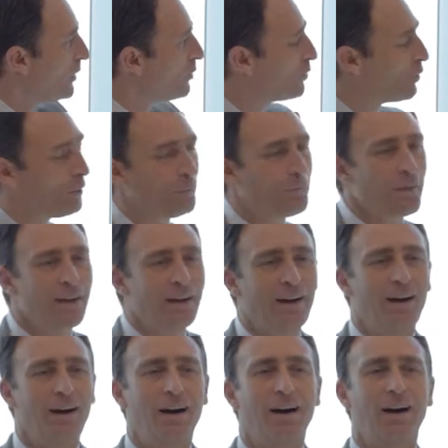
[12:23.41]
So
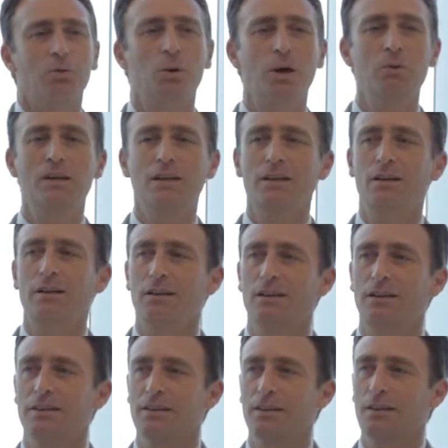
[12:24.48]
we were there,
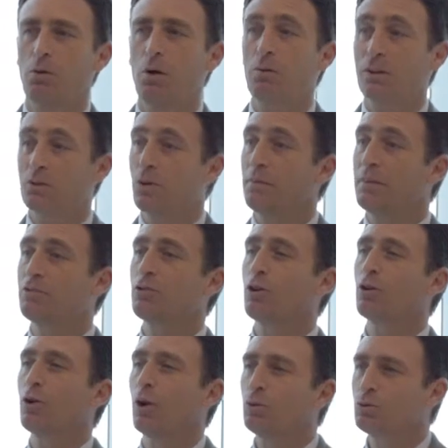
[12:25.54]
and we were driving so
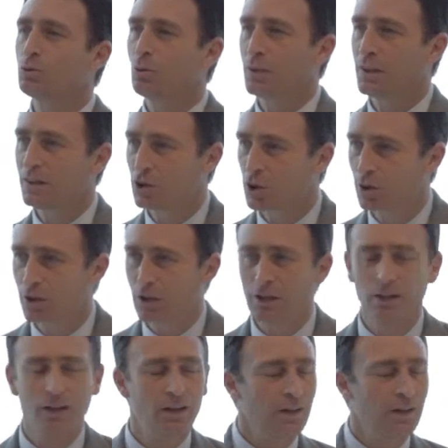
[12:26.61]
close to the shore